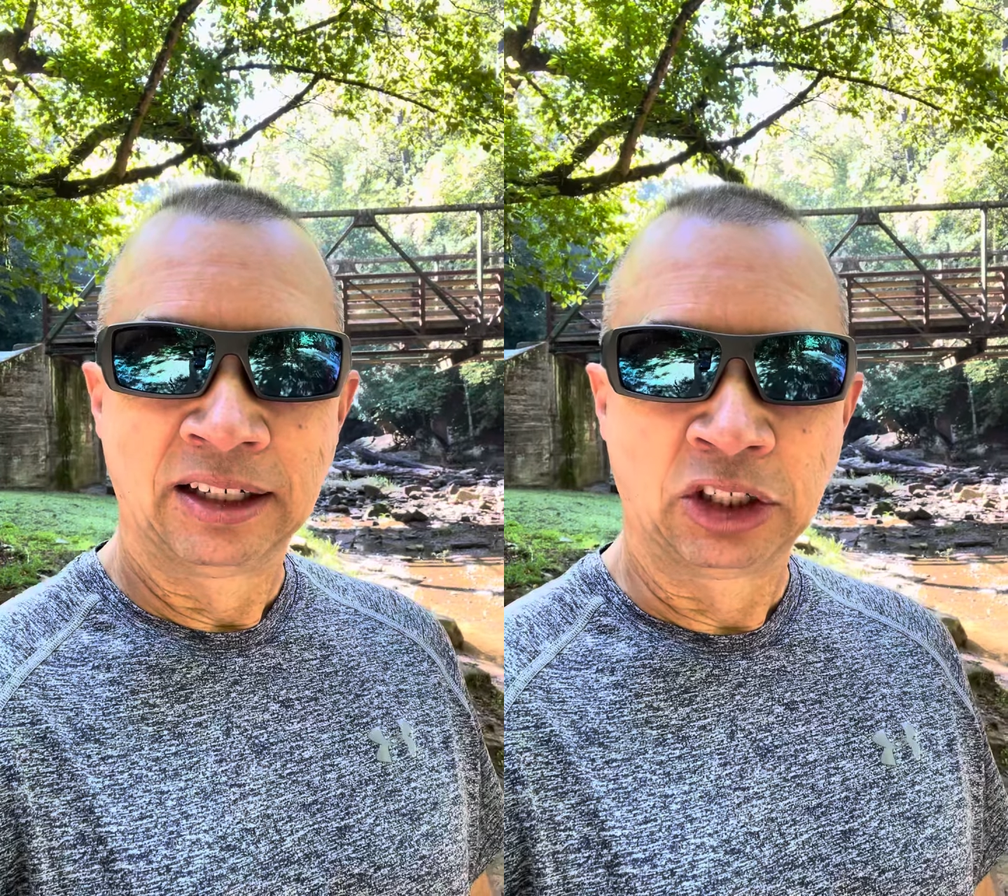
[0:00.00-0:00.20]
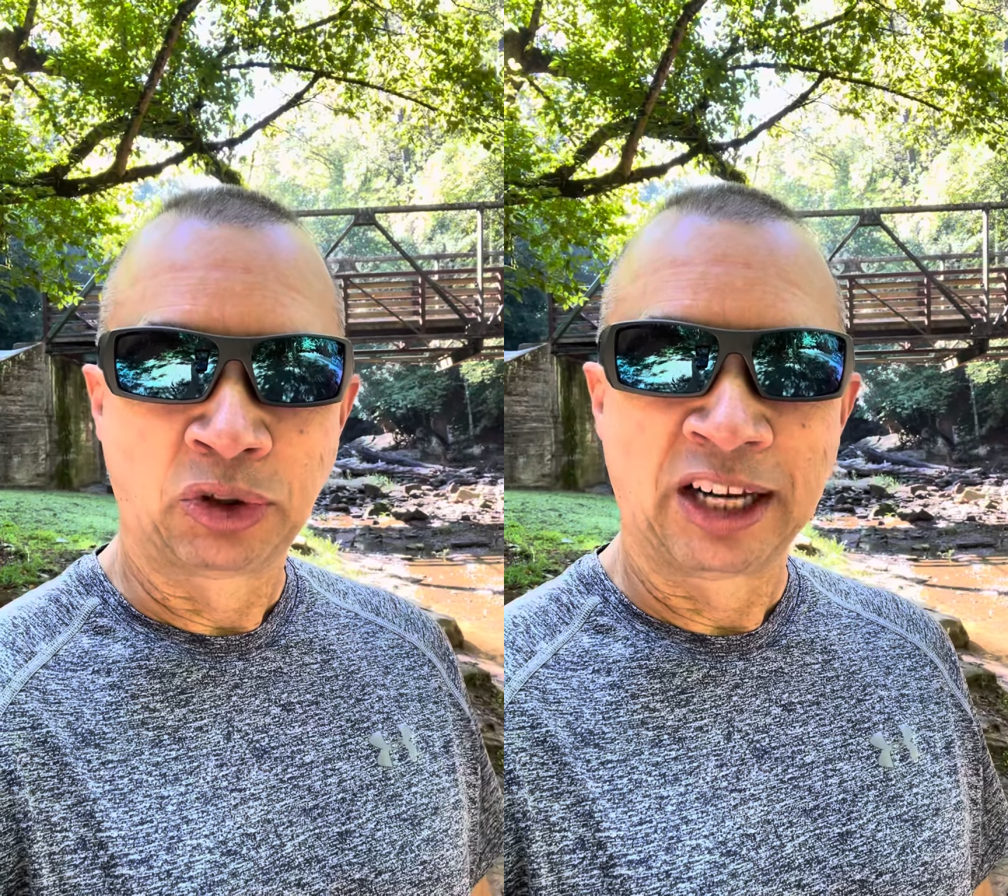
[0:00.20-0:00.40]

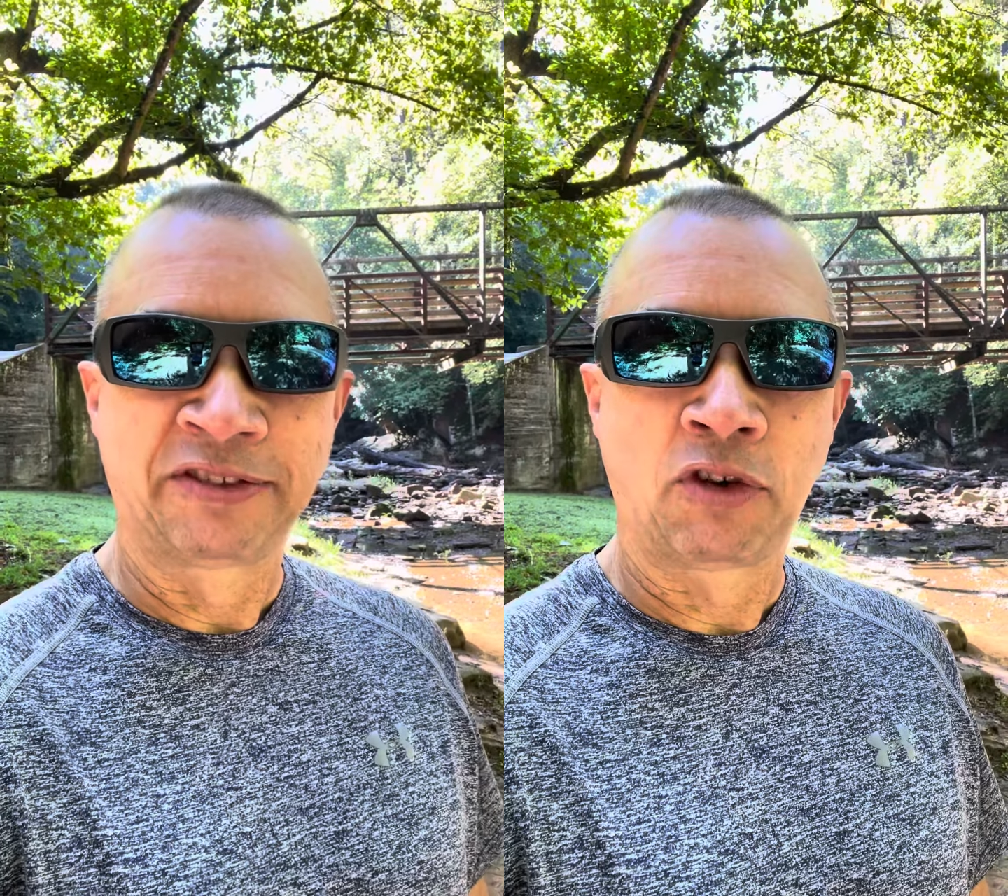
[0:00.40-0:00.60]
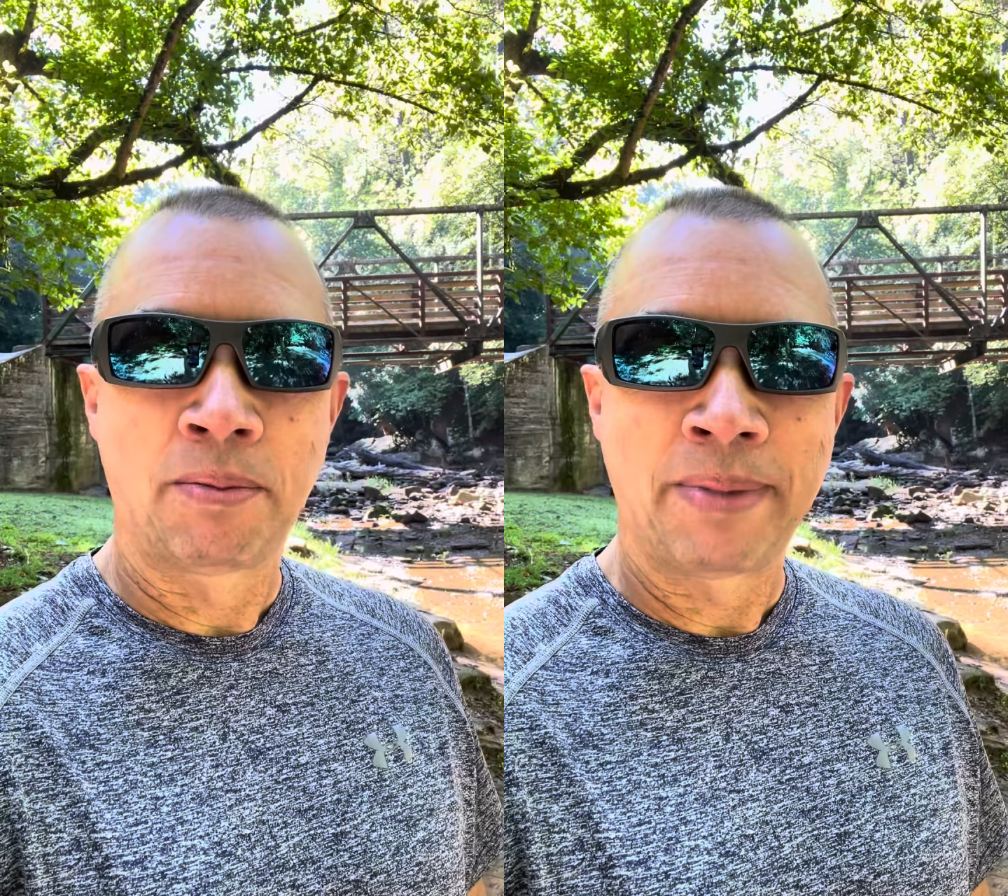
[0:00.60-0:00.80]
to
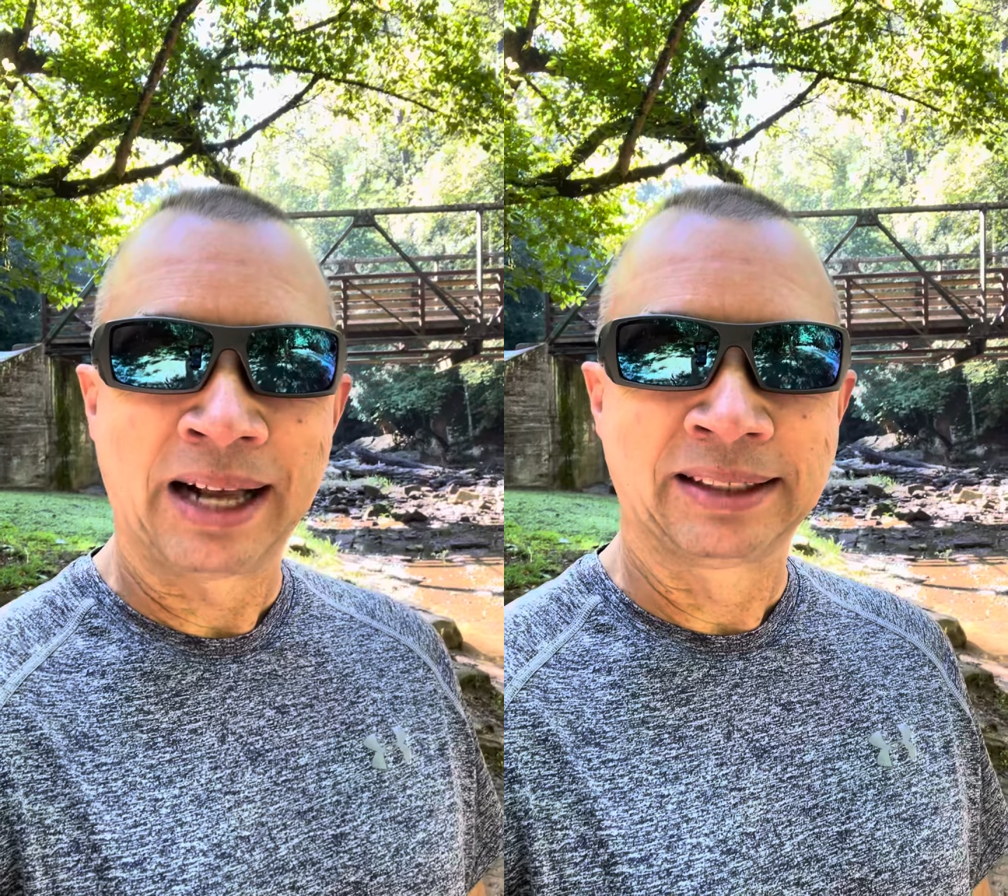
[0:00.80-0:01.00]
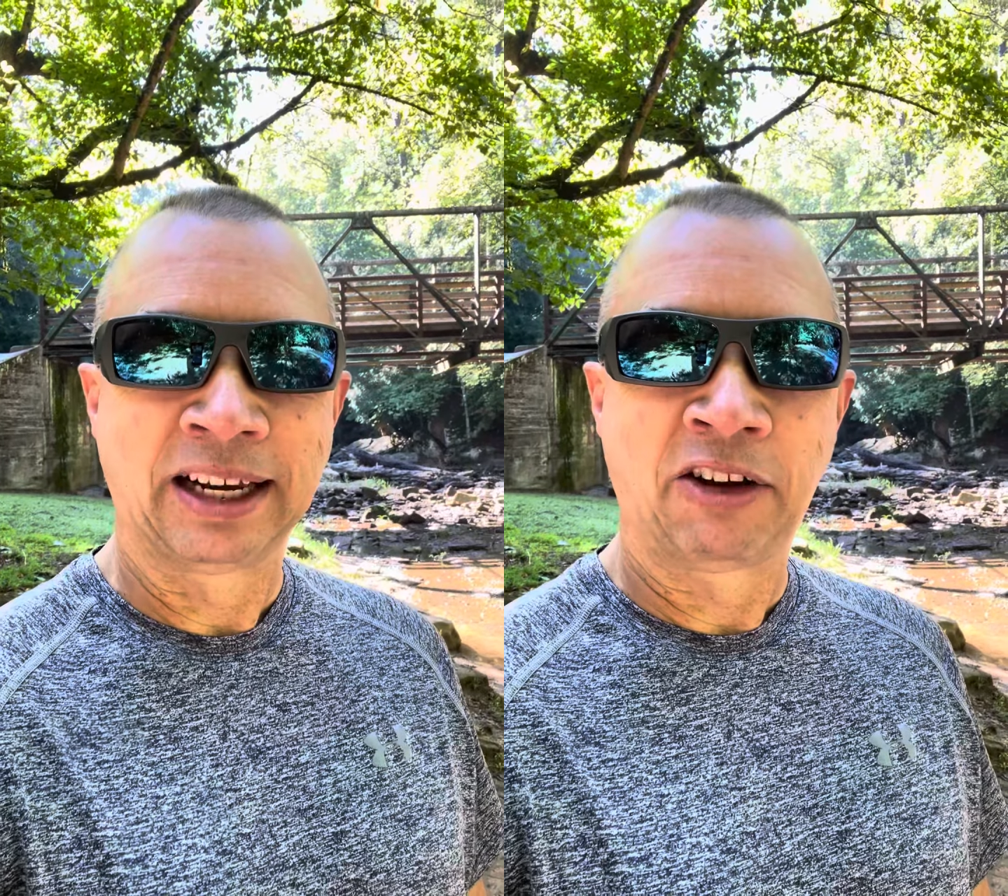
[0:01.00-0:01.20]
transform
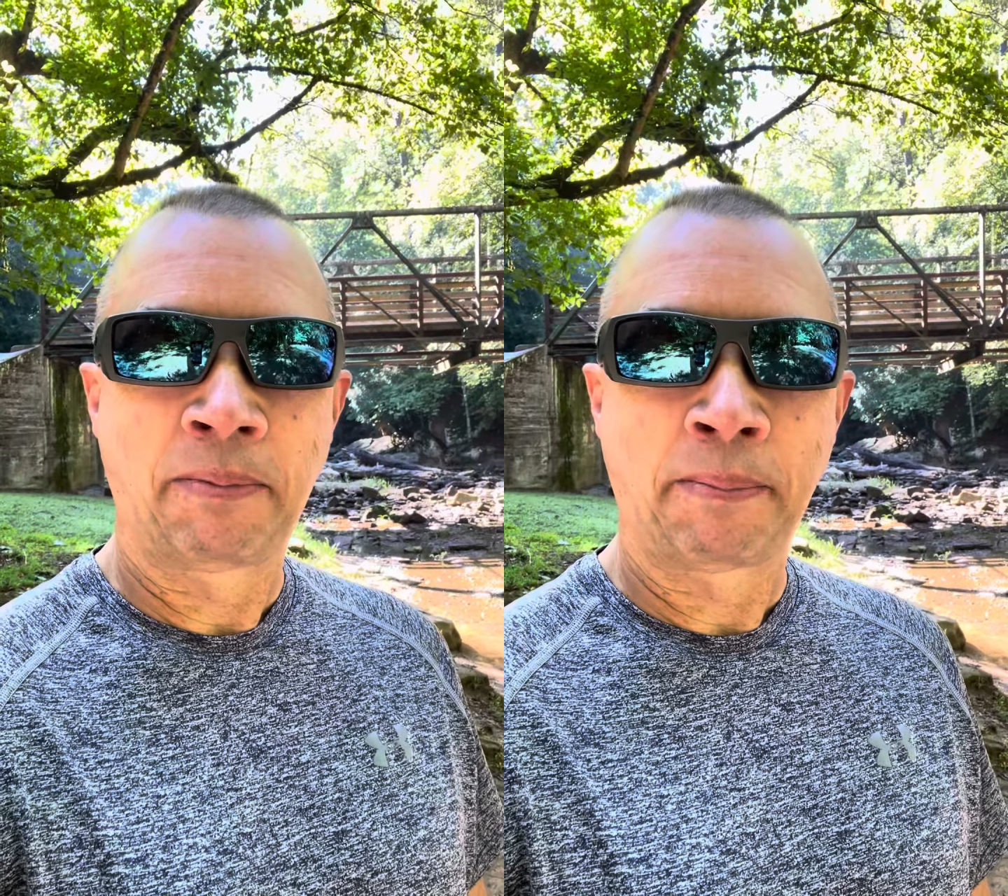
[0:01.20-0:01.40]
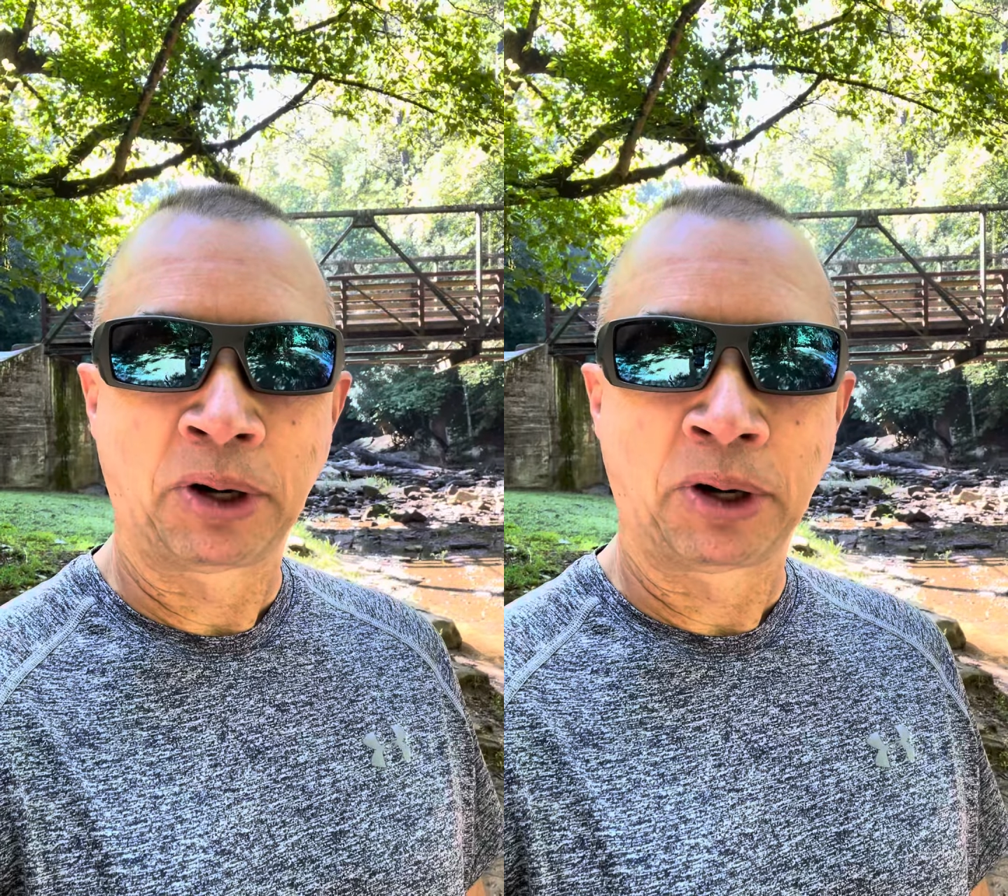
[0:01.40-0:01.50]
myself